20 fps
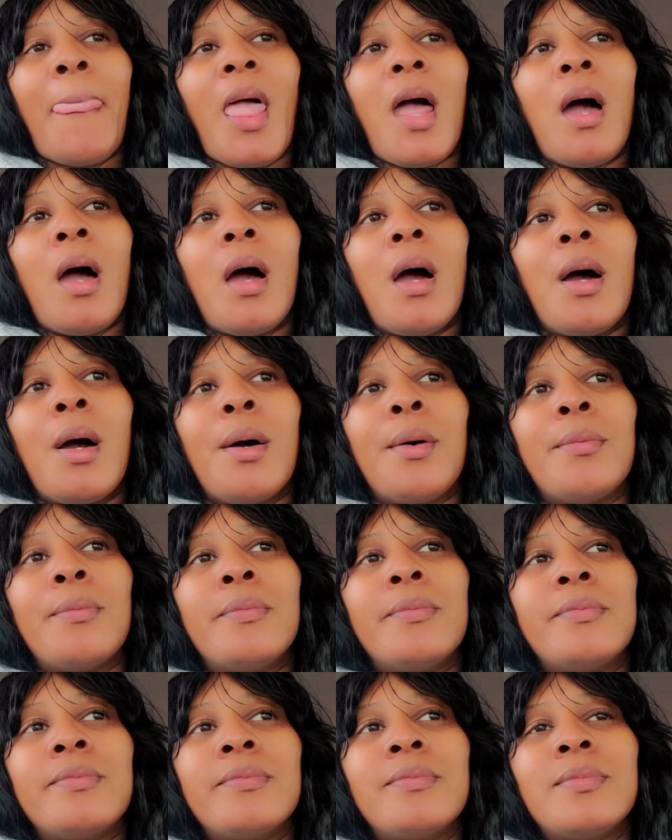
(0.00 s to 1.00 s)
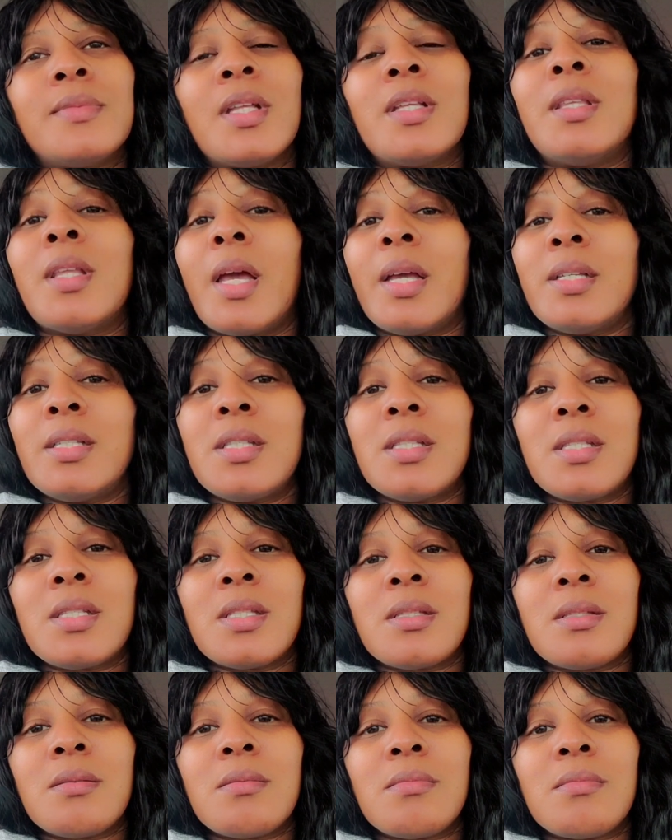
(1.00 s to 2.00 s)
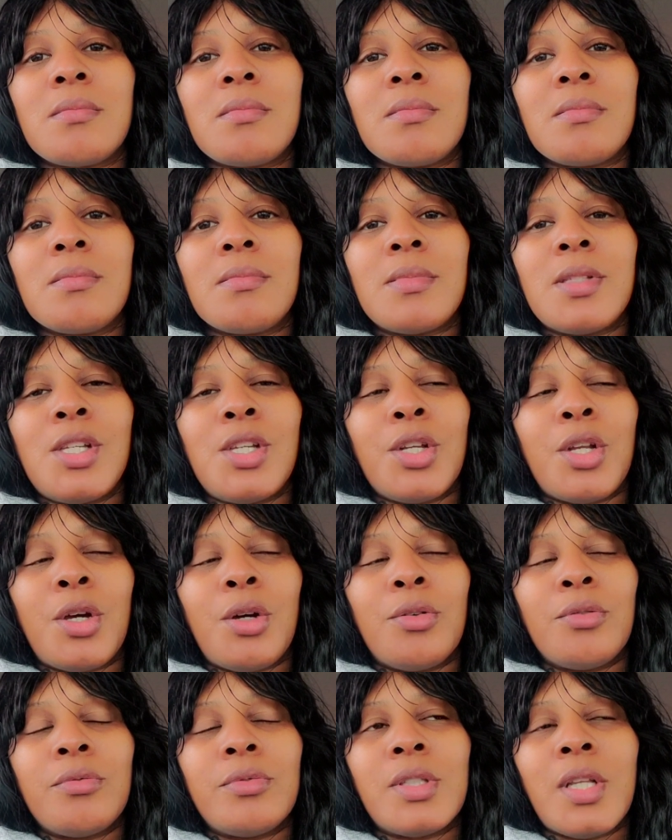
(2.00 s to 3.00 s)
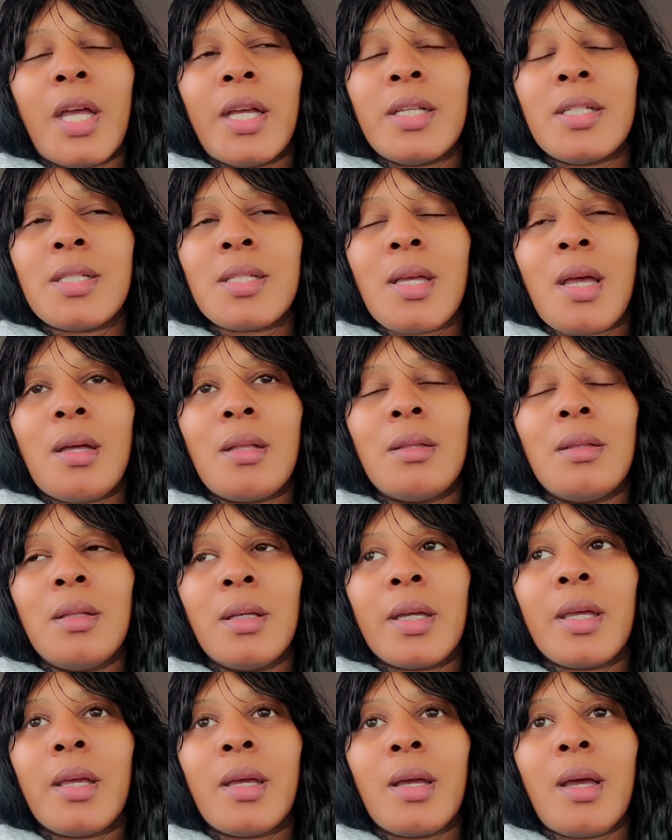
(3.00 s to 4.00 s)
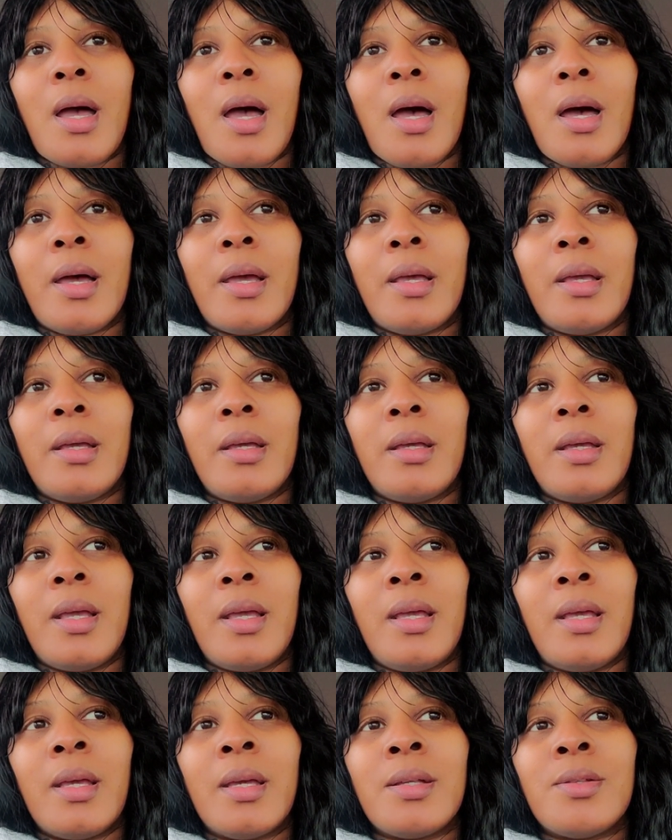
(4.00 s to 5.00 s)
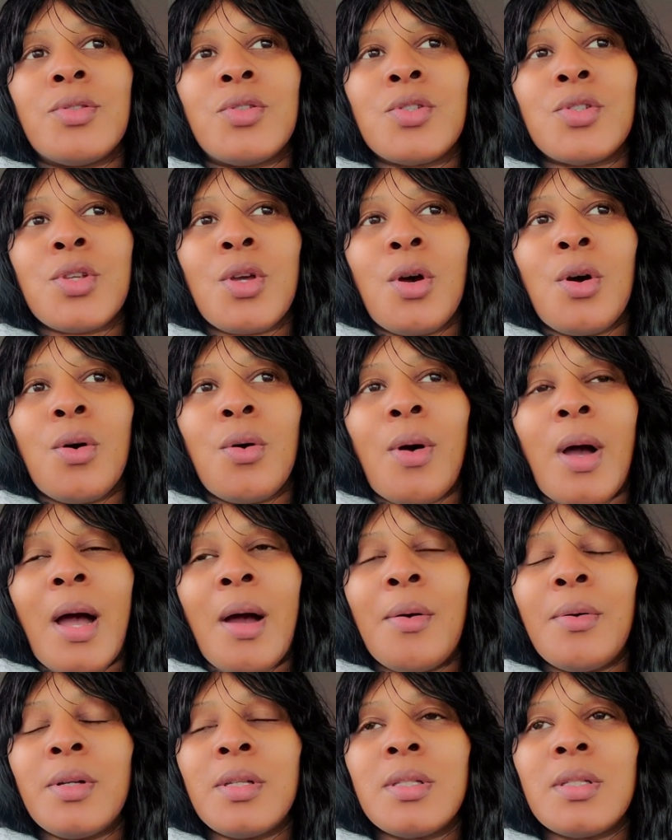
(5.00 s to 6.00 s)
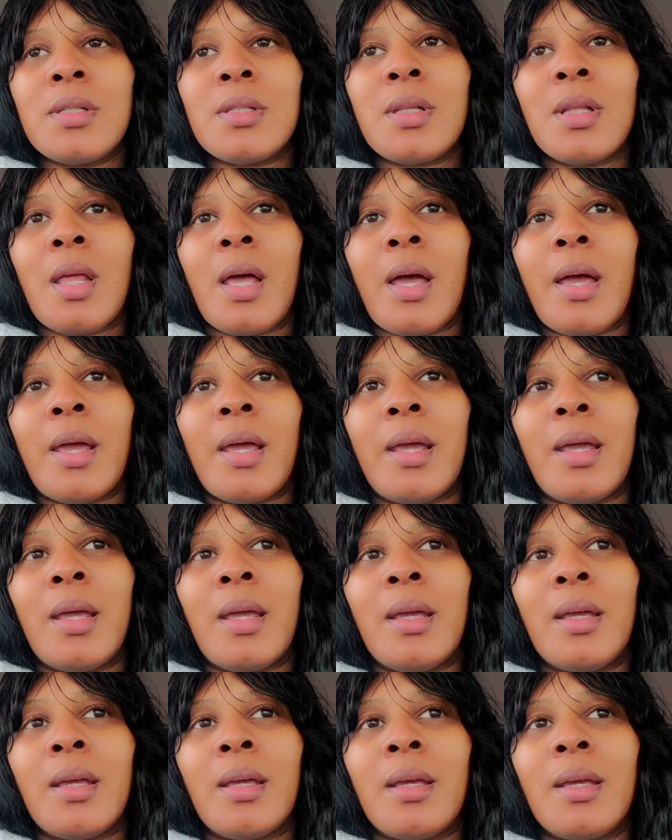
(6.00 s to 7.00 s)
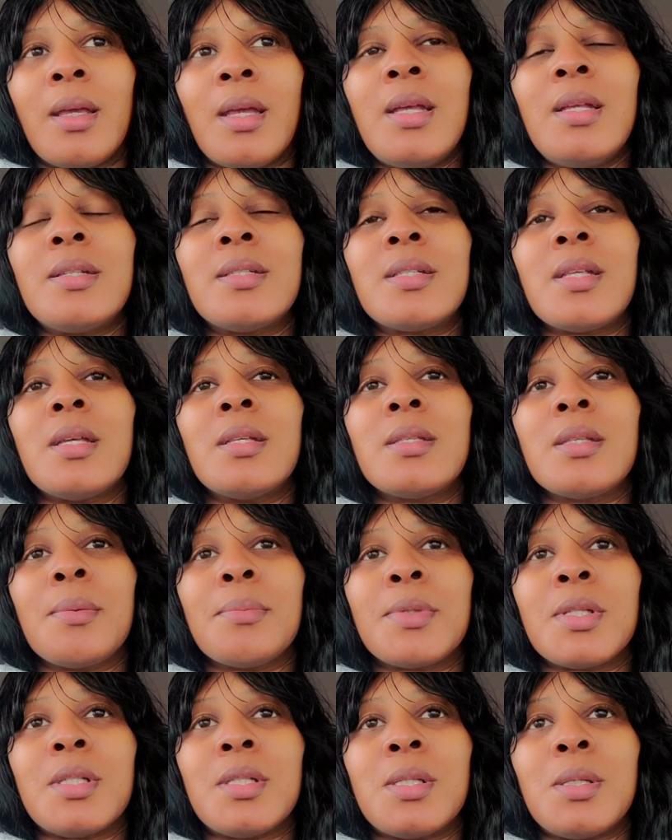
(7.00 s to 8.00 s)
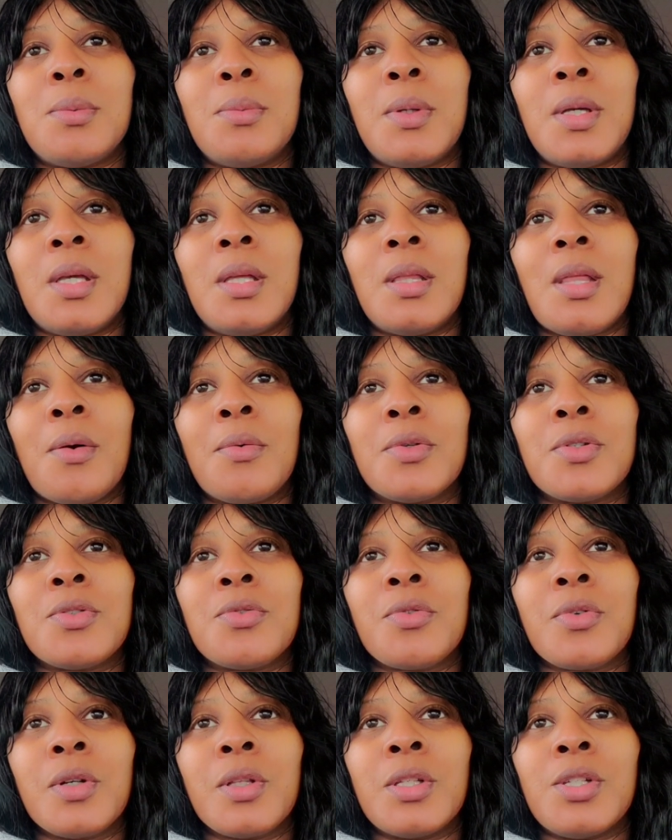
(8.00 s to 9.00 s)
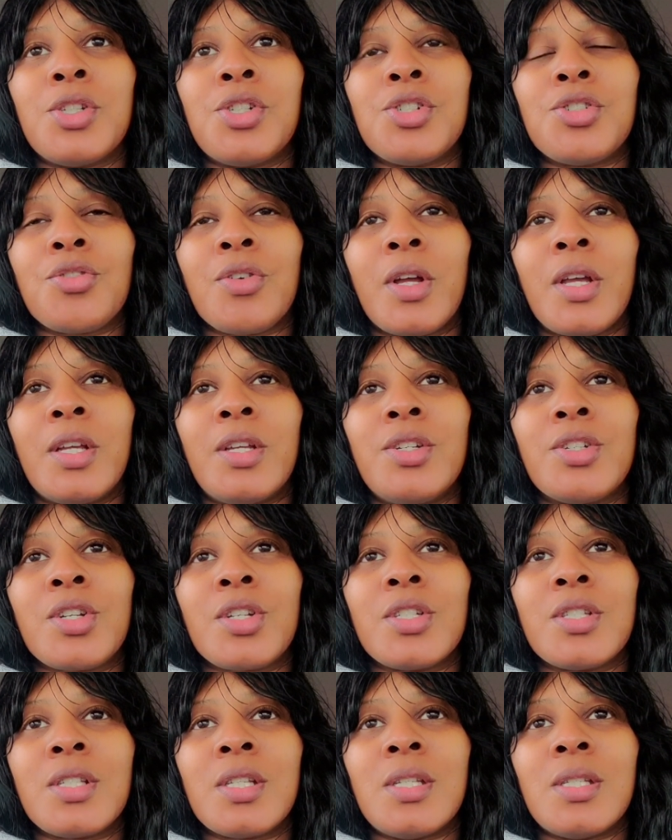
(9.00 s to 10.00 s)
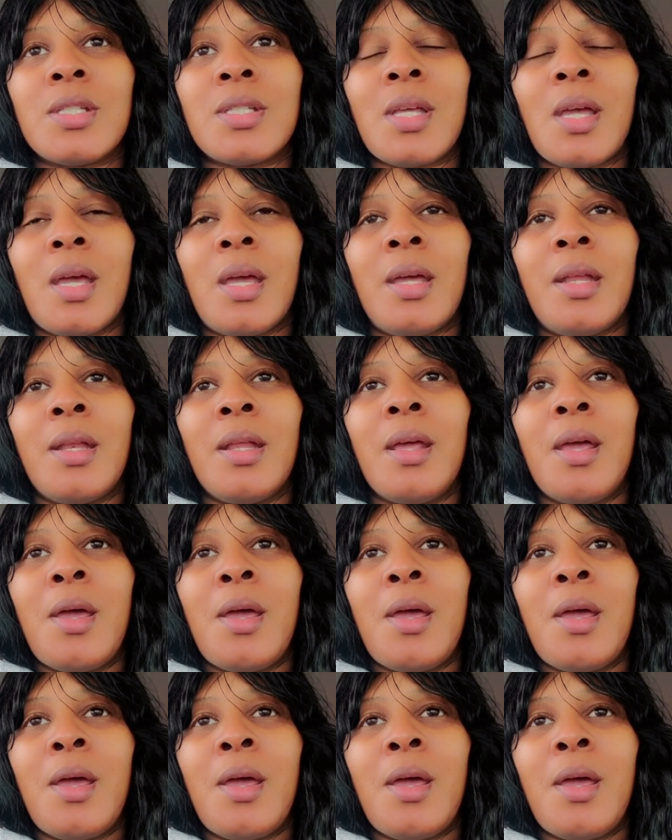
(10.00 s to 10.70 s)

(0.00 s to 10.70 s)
Um, nice, you know, nice looking guy. And so I was like, he said something to me that was really strange because he said,